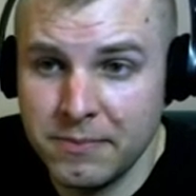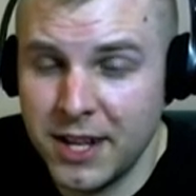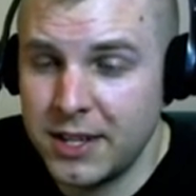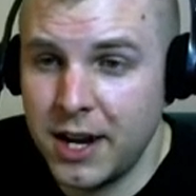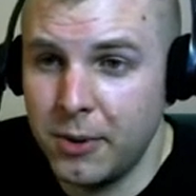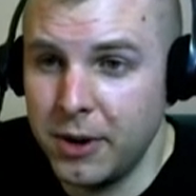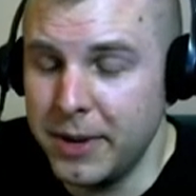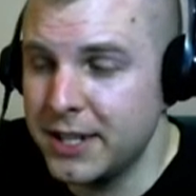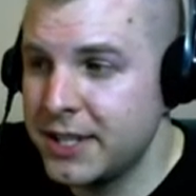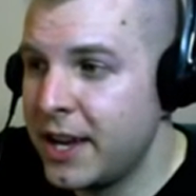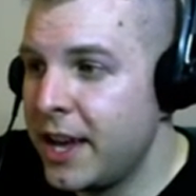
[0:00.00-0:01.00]
That's not what it
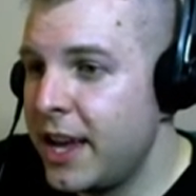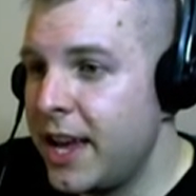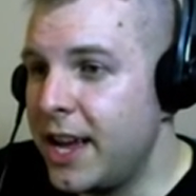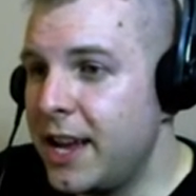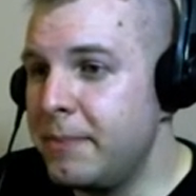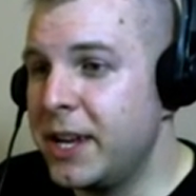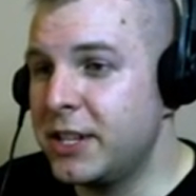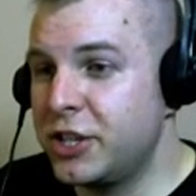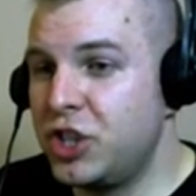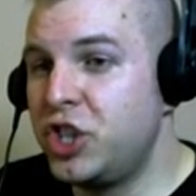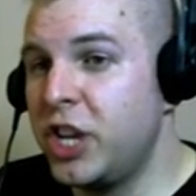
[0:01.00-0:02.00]
means. It
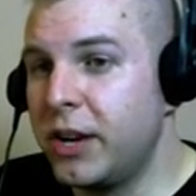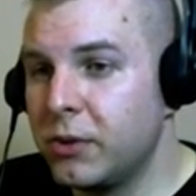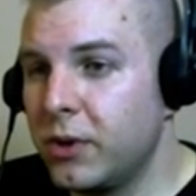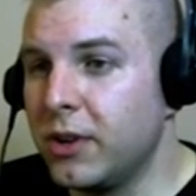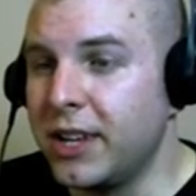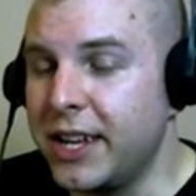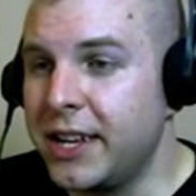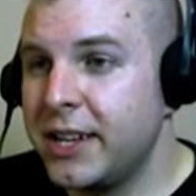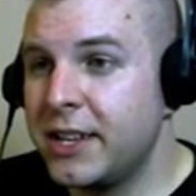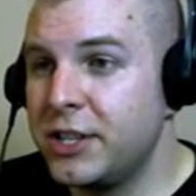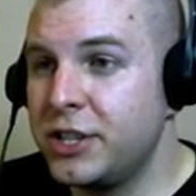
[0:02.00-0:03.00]
means generally,